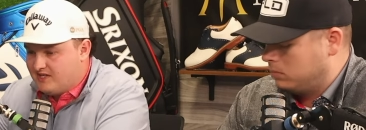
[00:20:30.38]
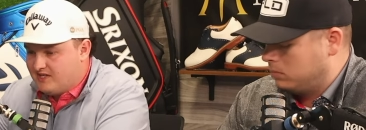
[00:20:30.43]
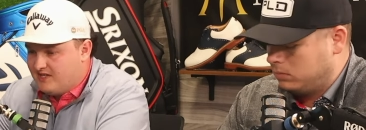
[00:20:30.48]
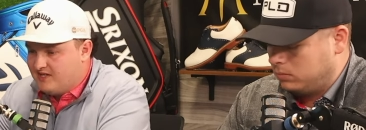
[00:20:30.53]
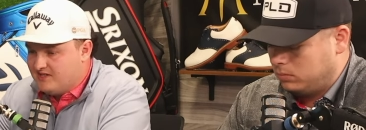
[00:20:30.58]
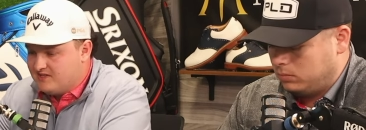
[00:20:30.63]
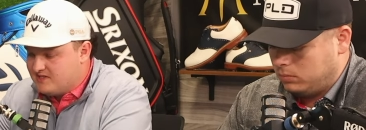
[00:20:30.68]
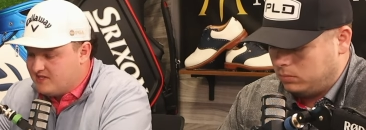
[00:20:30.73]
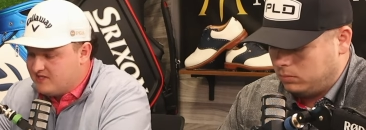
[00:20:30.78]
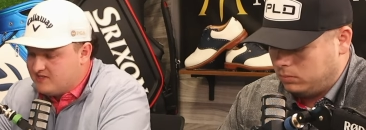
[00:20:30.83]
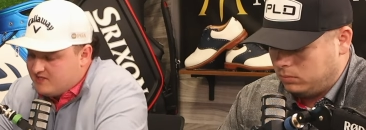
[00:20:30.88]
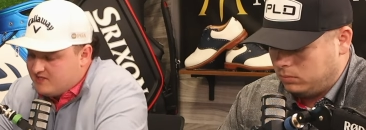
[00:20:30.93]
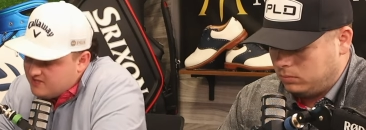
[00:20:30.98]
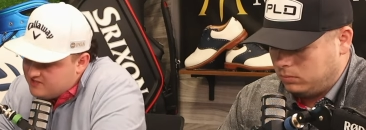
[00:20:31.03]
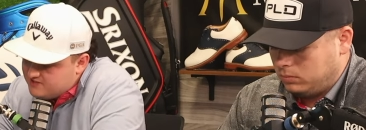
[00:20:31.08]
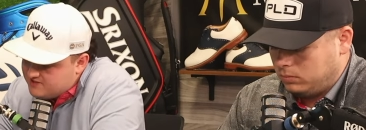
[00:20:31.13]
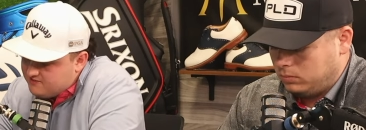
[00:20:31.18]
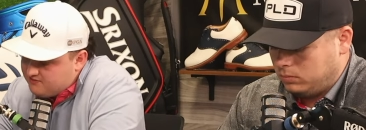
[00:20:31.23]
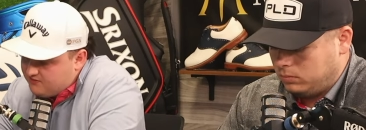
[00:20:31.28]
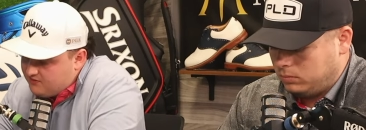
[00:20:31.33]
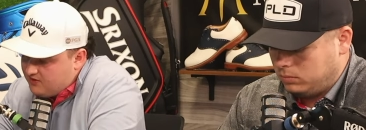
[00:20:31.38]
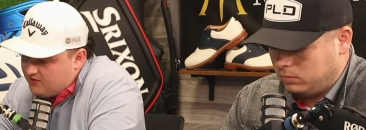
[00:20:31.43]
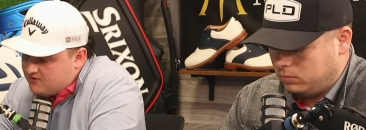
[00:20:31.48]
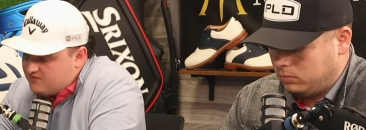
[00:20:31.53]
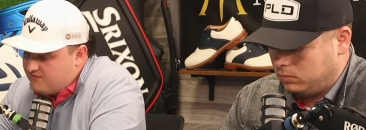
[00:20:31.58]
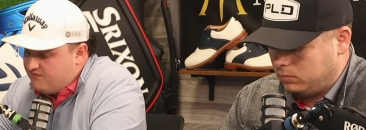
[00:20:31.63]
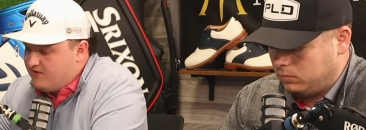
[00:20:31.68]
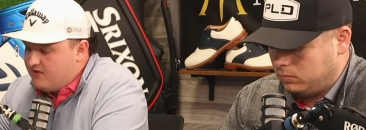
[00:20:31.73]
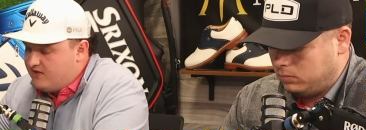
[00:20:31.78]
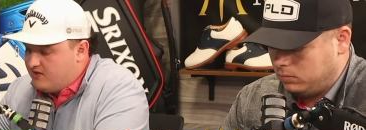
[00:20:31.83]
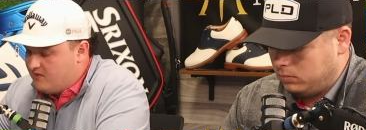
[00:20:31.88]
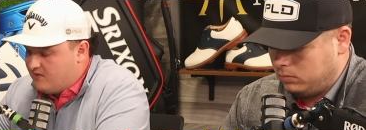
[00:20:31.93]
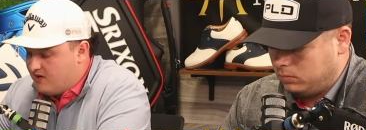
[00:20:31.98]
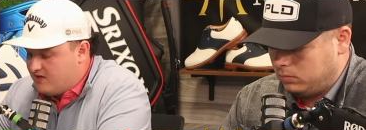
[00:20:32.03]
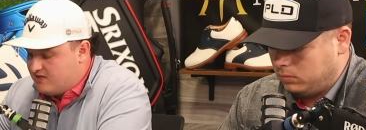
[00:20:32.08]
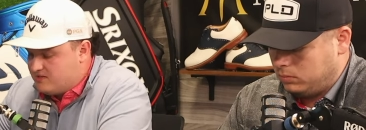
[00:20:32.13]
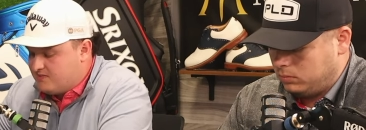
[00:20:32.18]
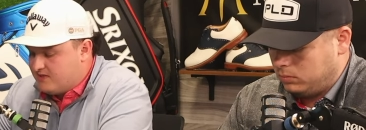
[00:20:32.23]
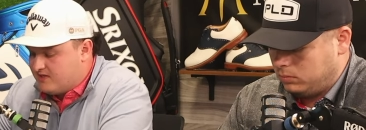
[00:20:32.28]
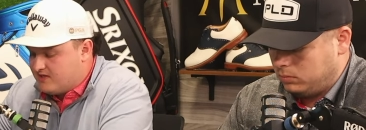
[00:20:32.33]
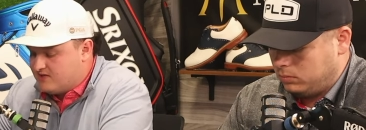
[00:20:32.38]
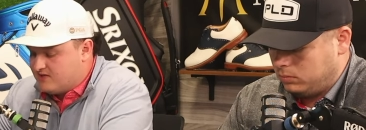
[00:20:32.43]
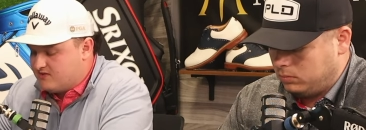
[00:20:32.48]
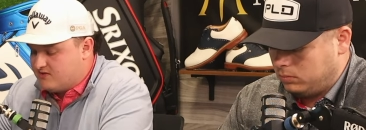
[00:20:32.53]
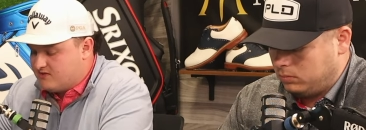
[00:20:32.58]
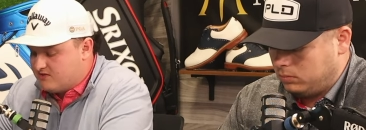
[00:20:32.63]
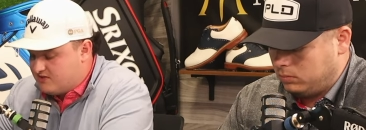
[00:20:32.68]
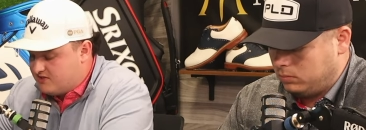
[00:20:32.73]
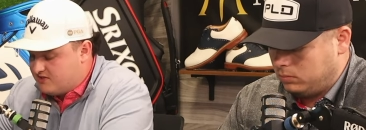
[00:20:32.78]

Speaker 1: like it's it's easy for us fitting wise because